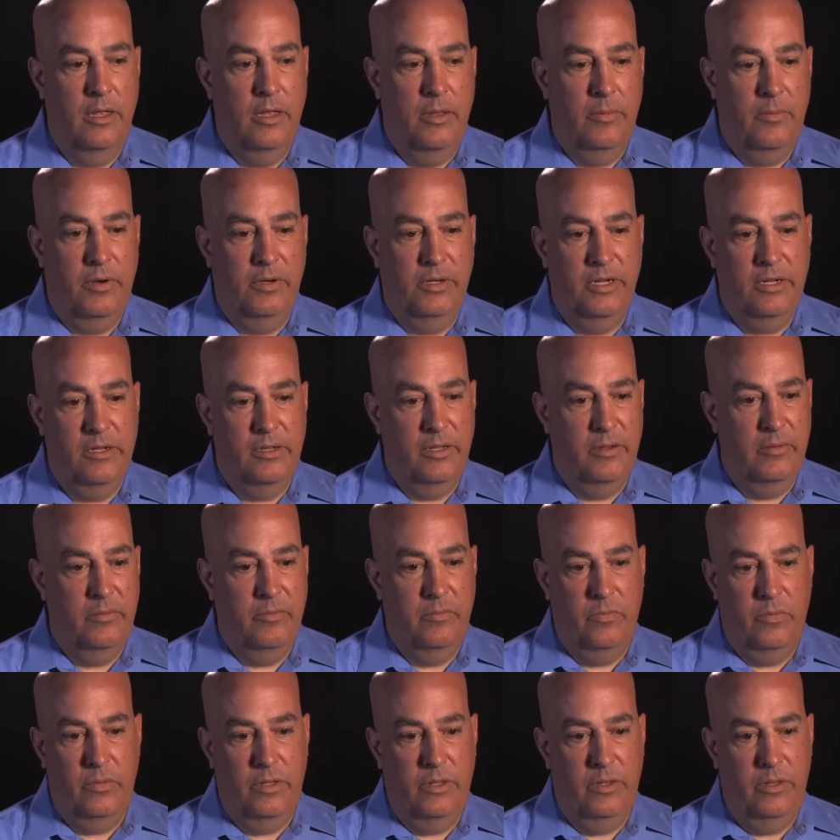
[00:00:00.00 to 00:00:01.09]
particularly
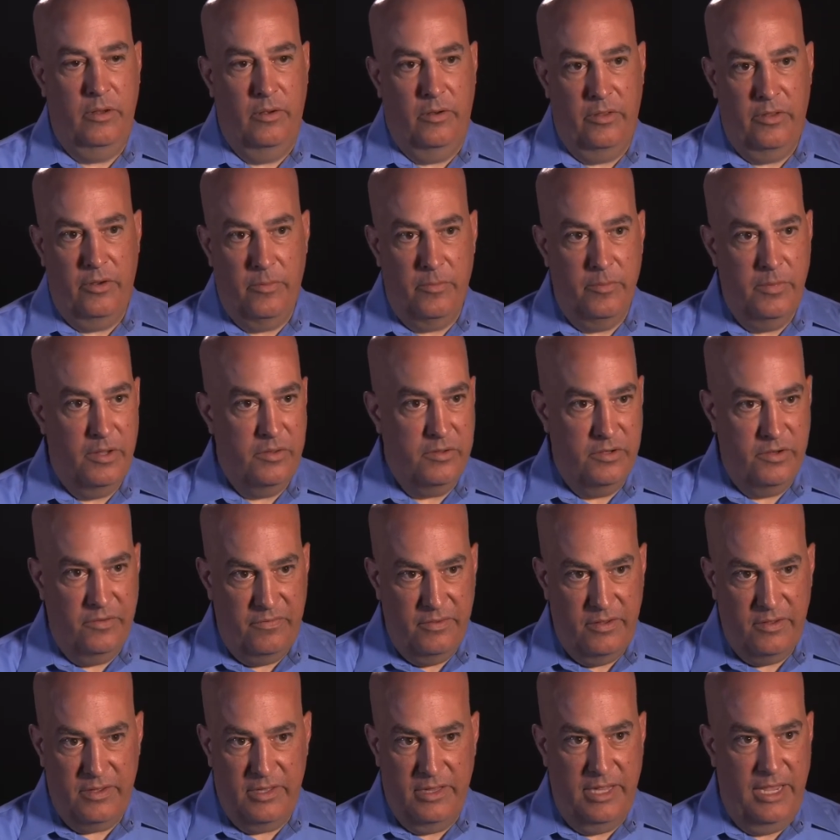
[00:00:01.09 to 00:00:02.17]
when they're
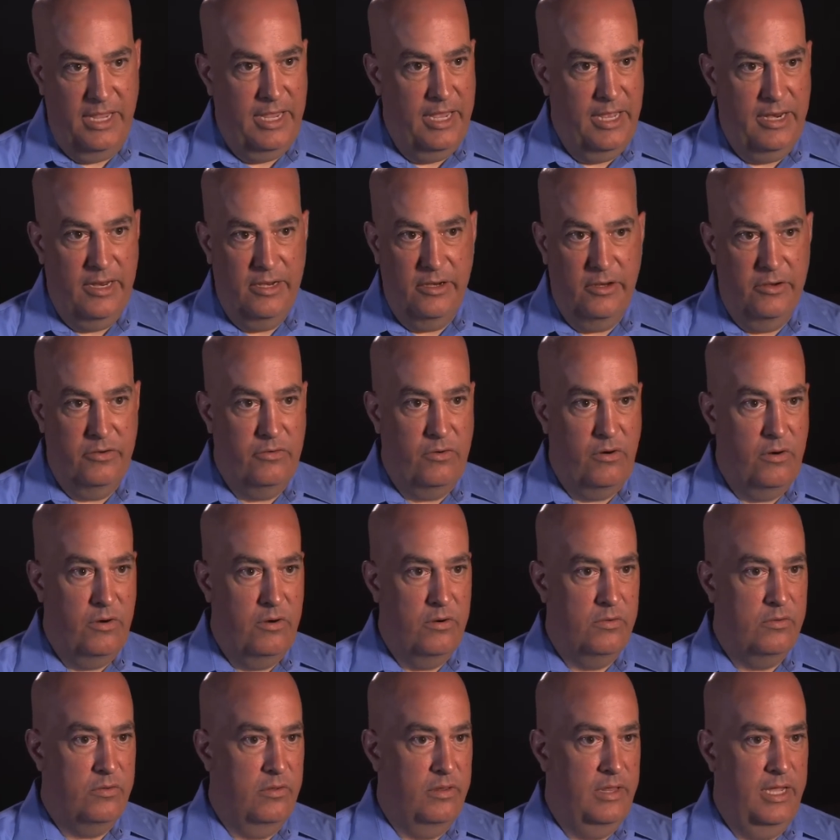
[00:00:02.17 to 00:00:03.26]
mischievous and they get into
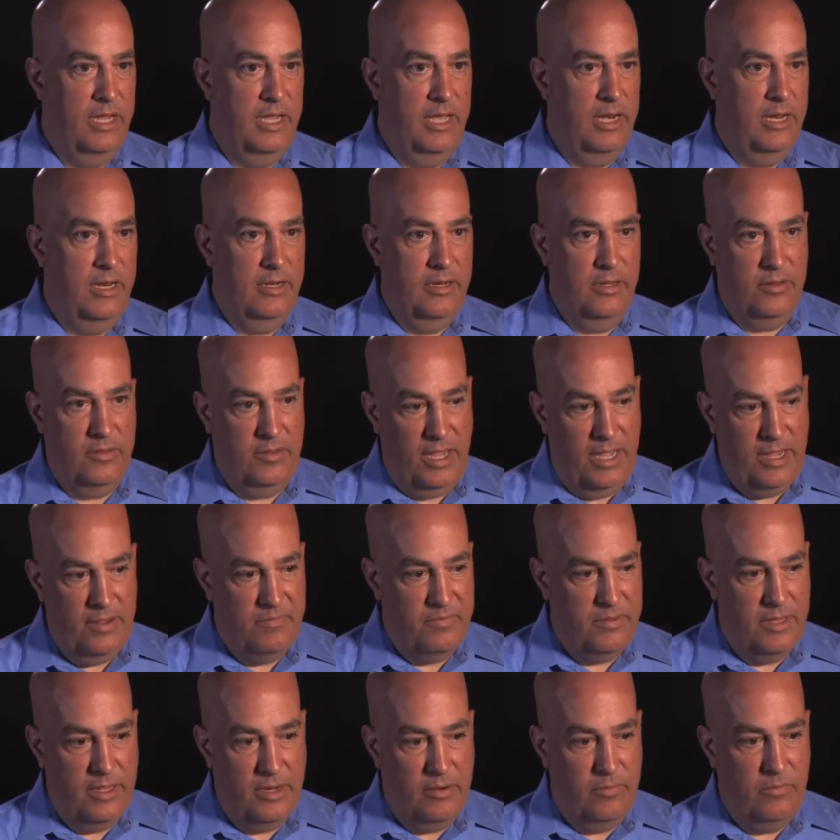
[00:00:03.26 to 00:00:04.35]
drawers or they get into
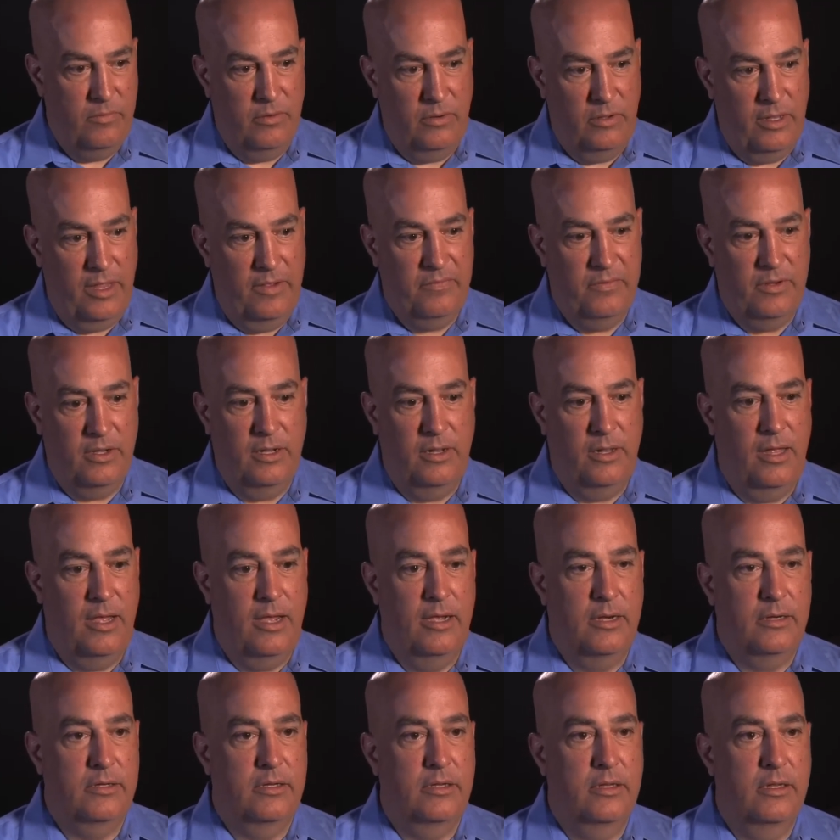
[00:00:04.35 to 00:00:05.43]
safes that were left
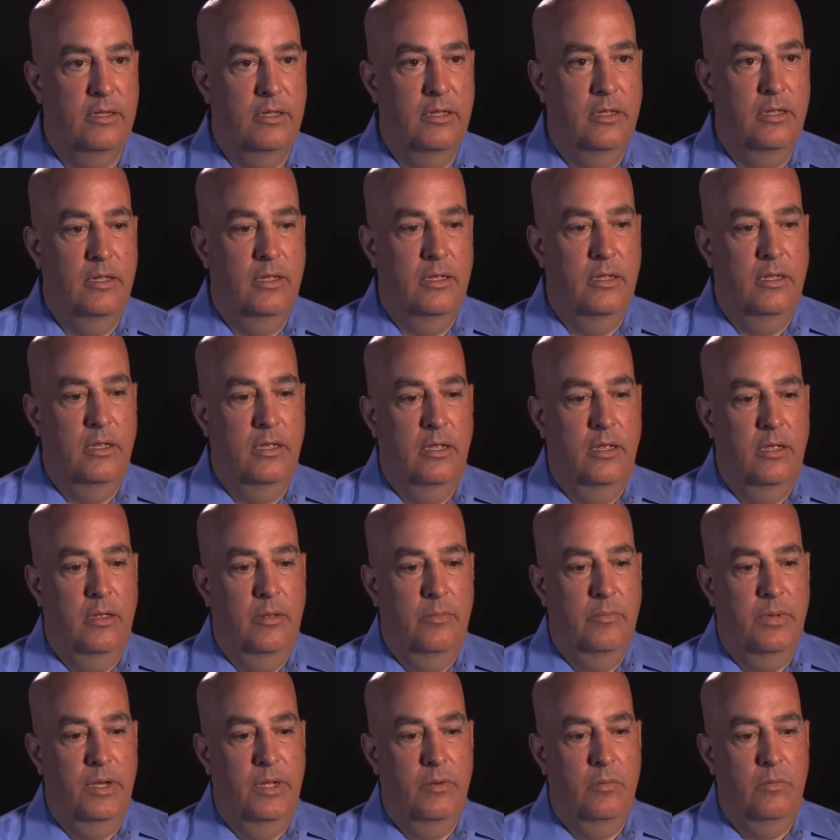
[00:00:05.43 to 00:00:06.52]
unlocked.
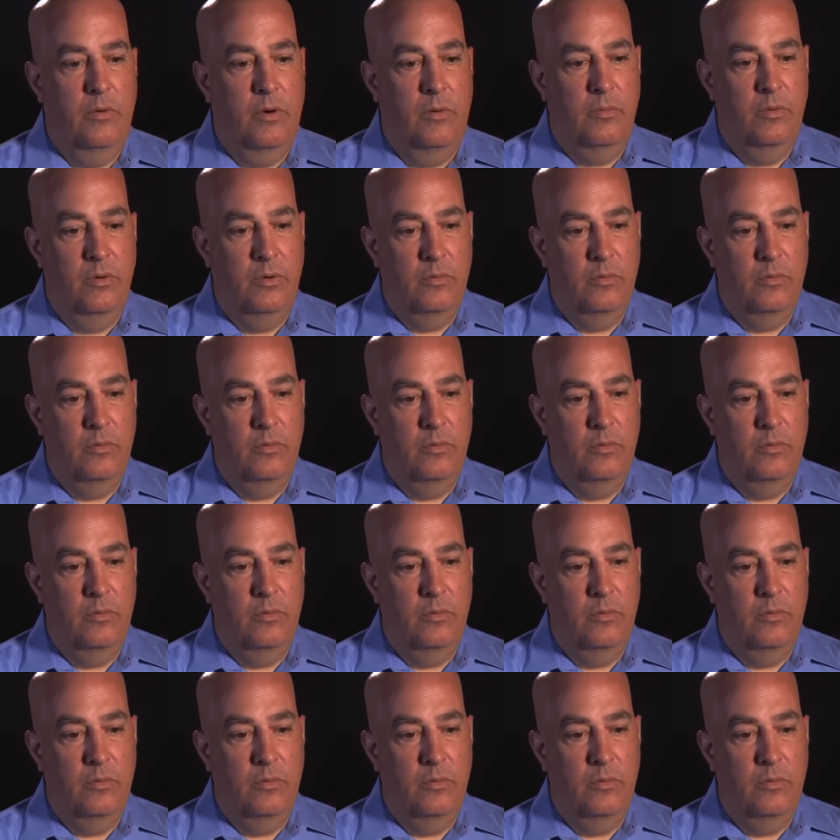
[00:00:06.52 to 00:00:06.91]
But what